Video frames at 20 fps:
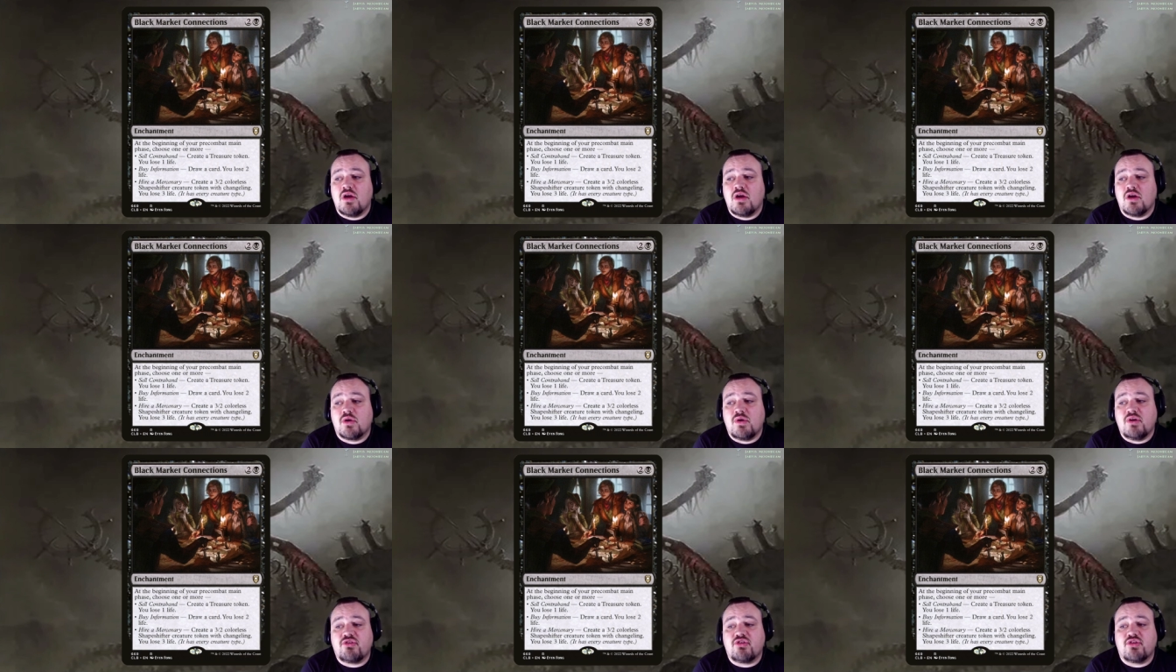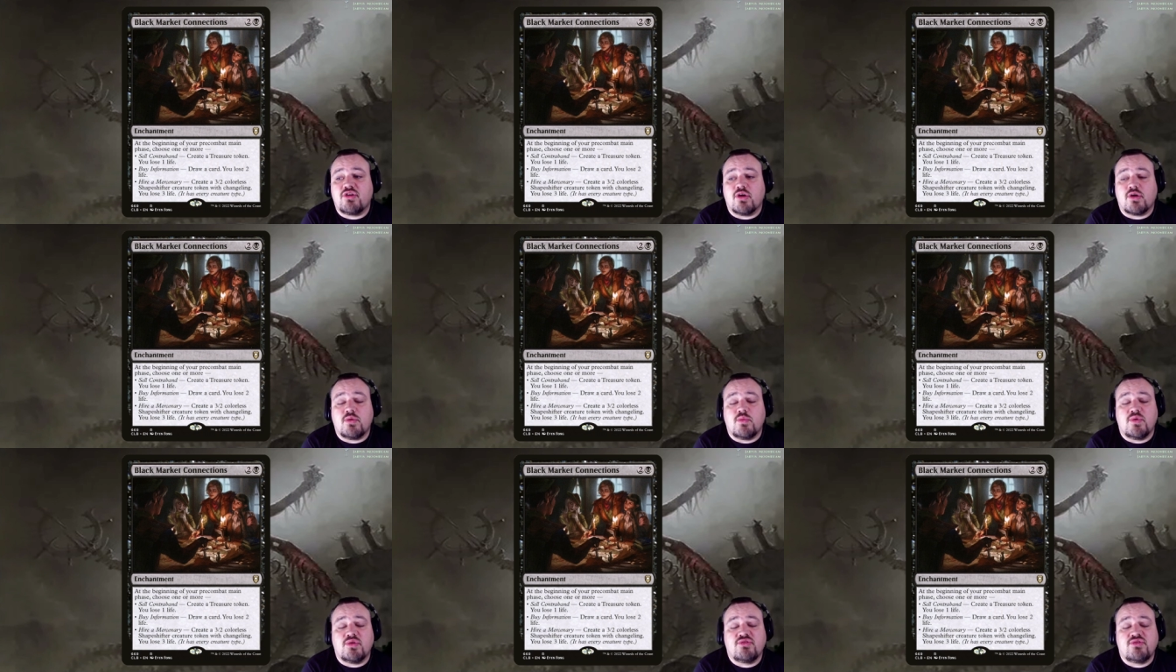creature
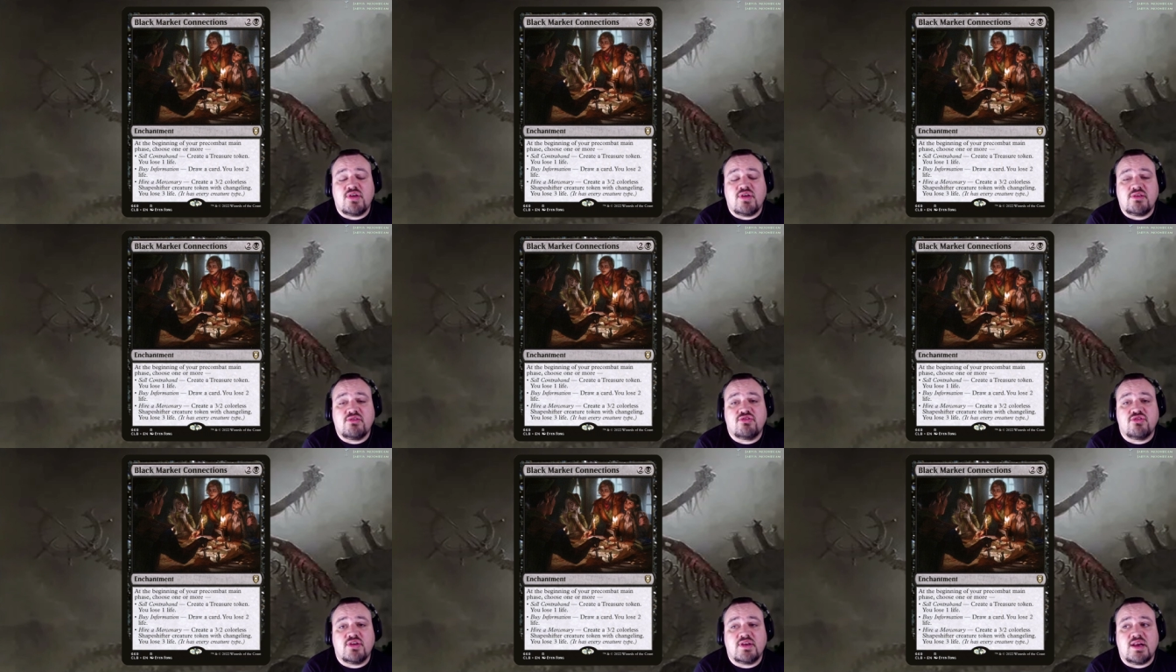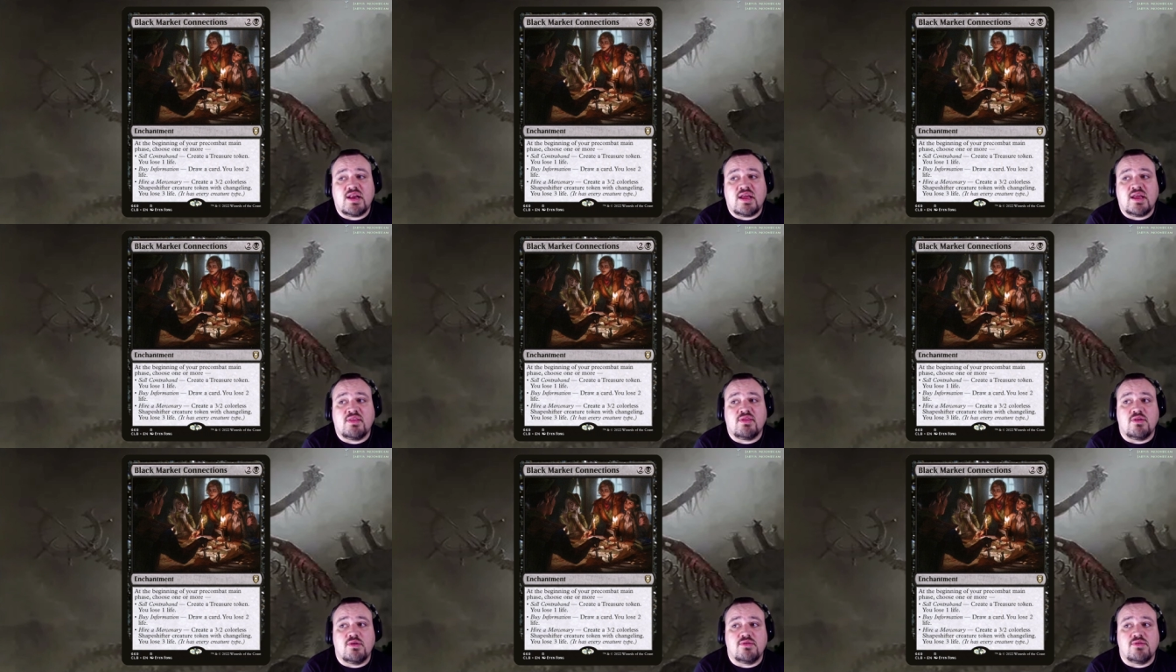token with changeling
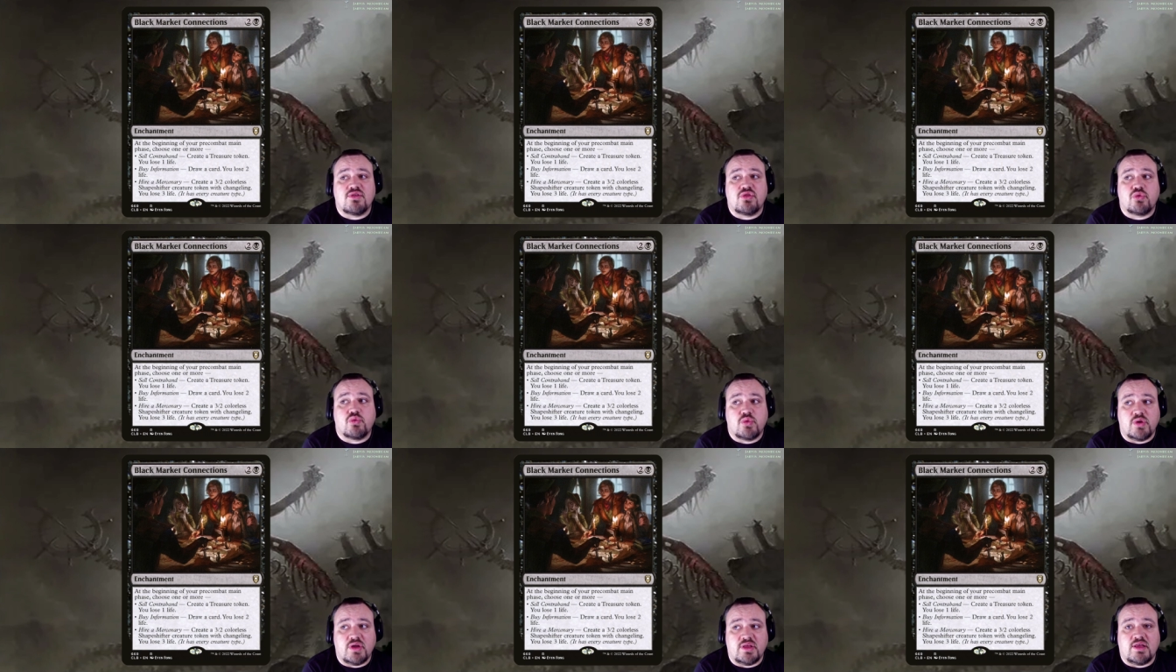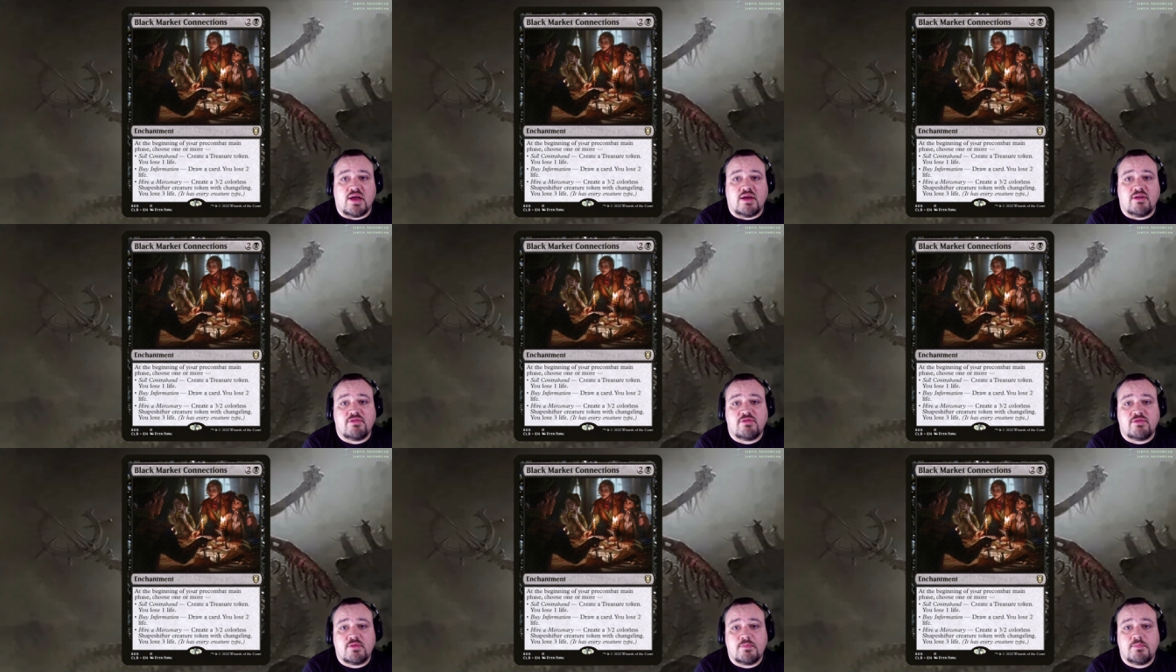and lose 3 life.